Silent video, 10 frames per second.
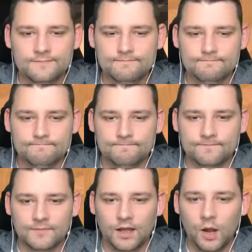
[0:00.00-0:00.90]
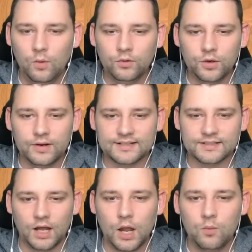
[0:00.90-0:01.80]
Hmm. I will do
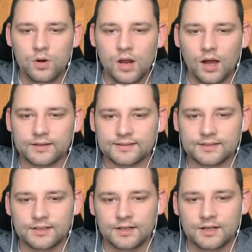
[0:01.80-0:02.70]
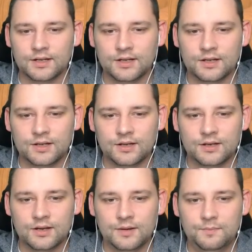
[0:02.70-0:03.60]
this. I will not
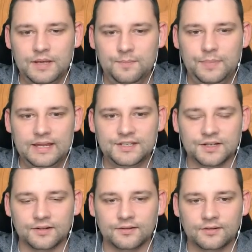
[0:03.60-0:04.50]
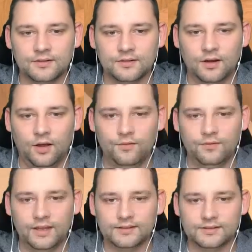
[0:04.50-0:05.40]
be beaten on
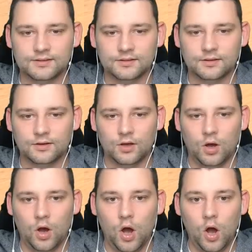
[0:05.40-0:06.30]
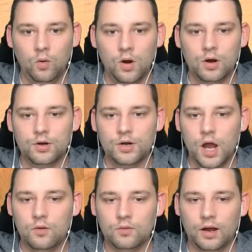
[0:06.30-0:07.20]
this. Oh,
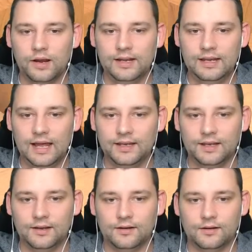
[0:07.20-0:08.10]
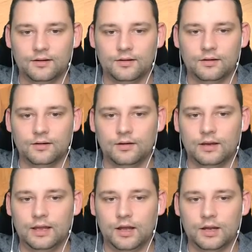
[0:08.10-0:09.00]
no. I nearly had it.
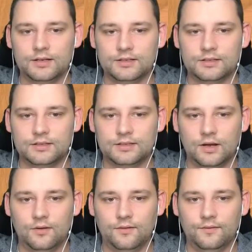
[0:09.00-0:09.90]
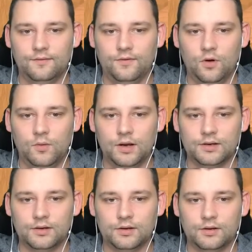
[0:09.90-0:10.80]
Hang on. Tilt forward.
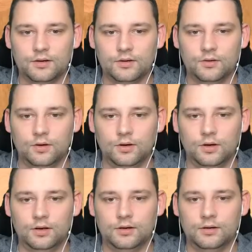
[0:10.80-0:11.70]
Huh, huh.